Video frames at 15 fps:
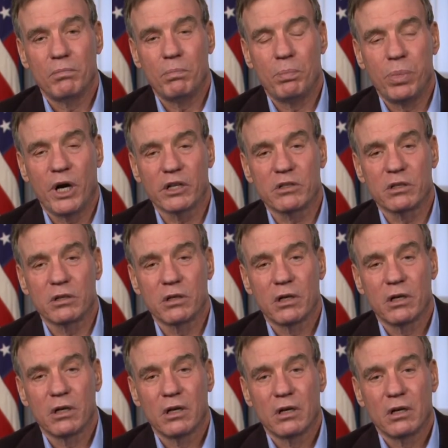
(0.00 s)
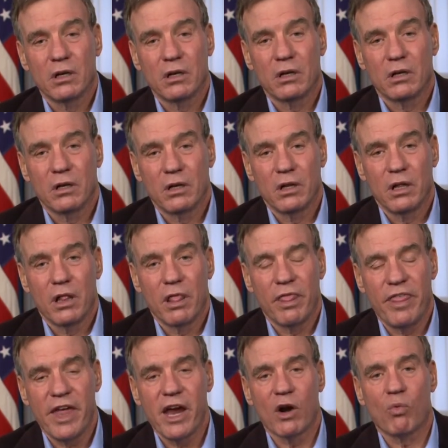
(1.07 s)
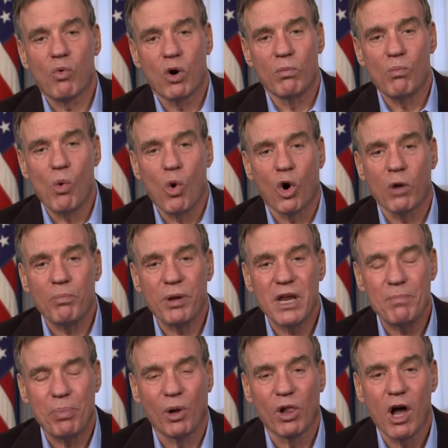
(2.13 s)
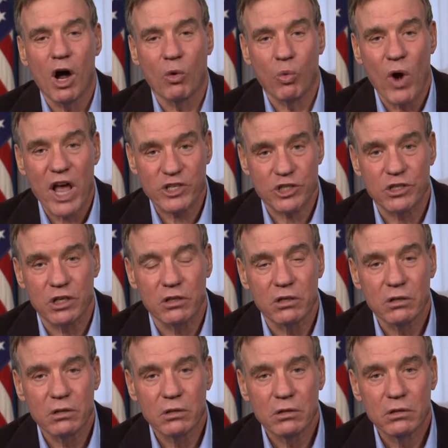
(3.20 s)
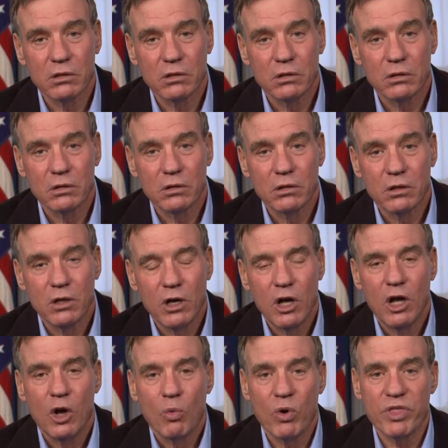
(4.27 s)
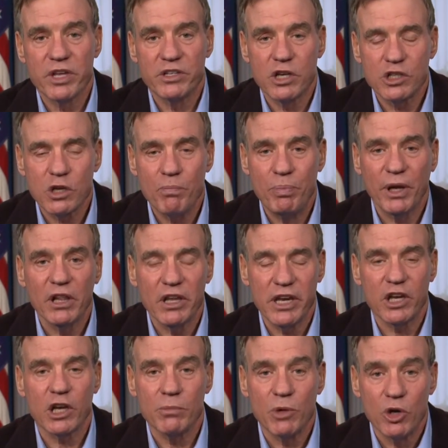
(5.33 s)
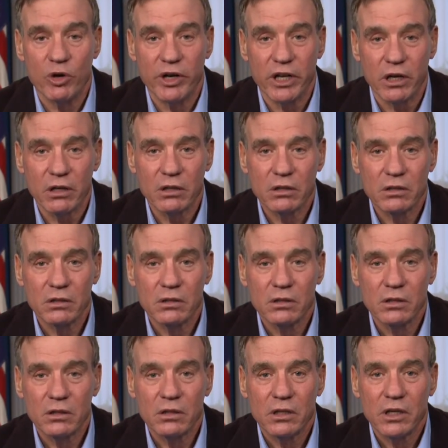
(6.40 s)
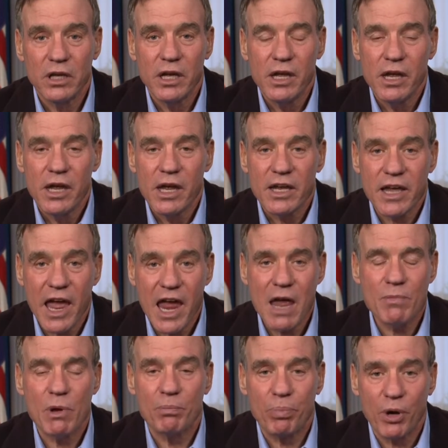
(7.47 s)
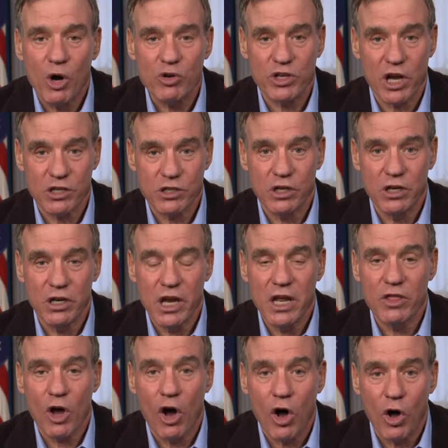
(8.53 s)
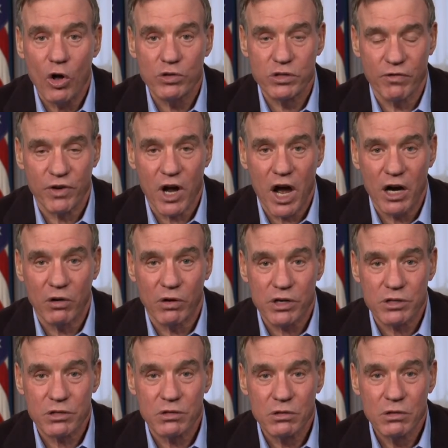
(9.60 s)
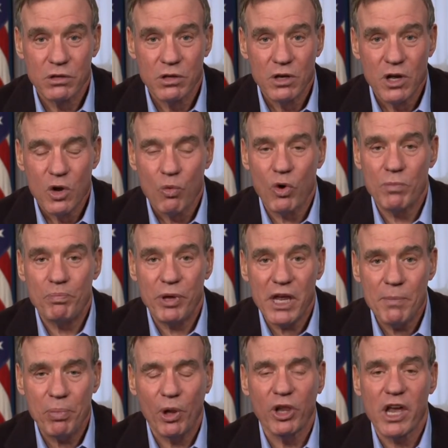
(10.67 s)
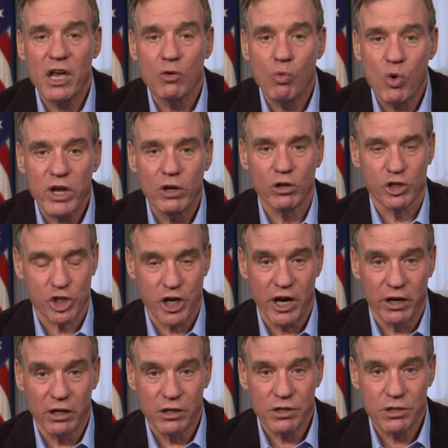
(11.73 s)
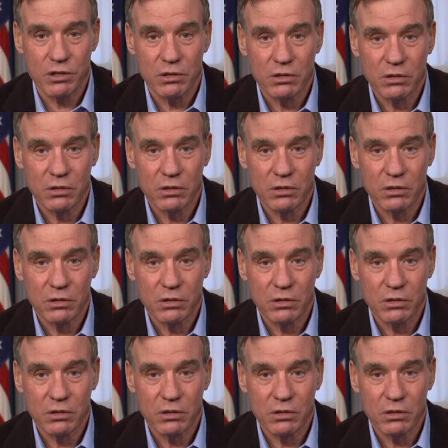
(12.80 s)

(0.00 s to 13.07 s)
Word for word: But there were more people arrested when the disability community came and protested in the halls of Congress when people in wheelchairs